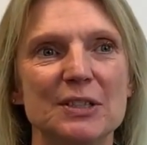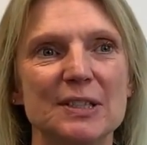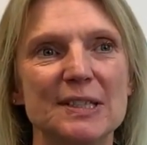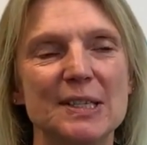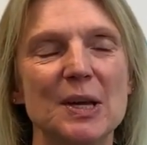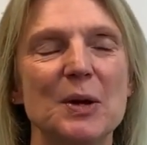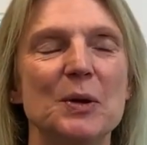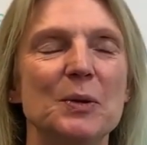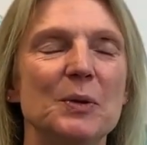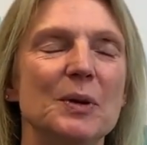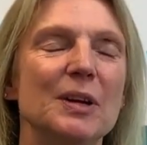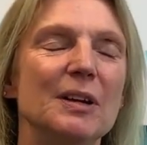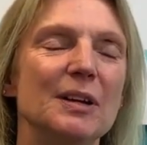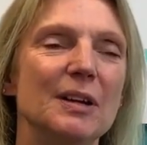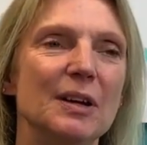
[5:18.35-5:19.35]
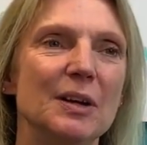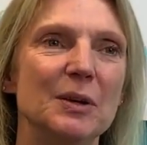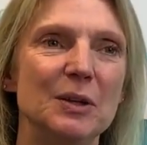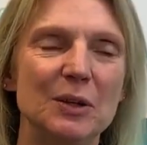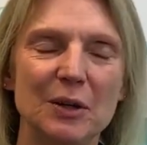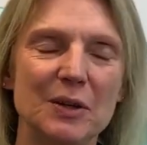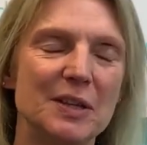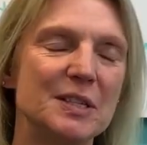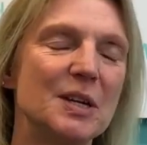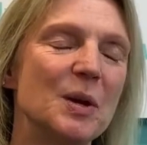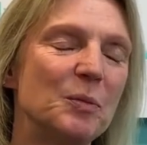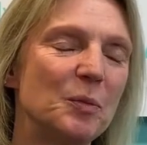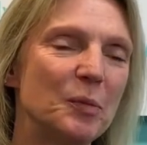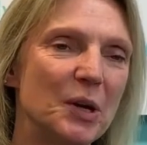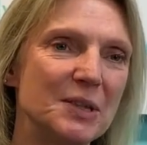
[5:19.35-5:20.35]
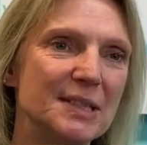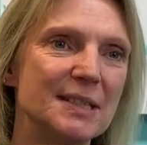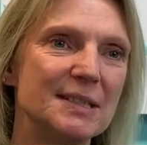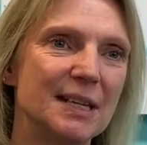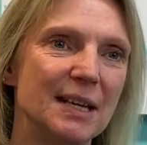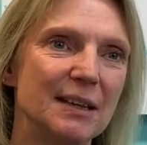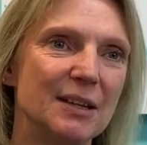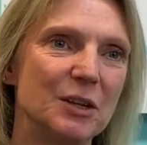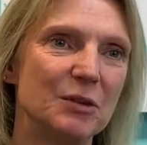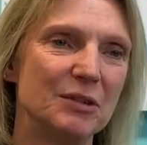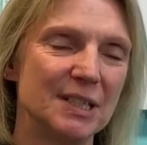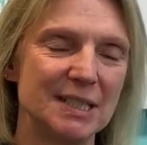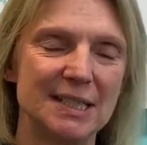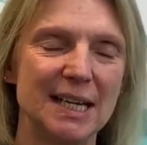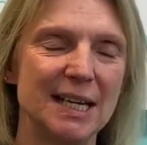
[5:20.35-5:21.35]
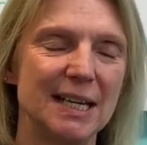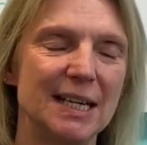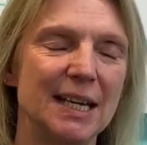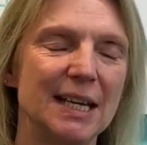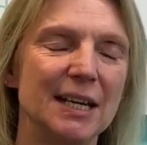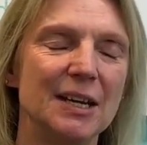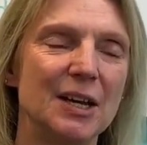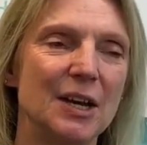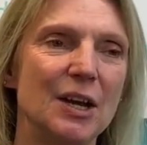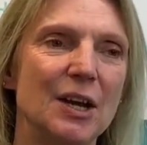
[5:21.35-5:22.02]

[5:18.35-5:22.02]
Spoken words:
So look at the type of processing that you're undertaking,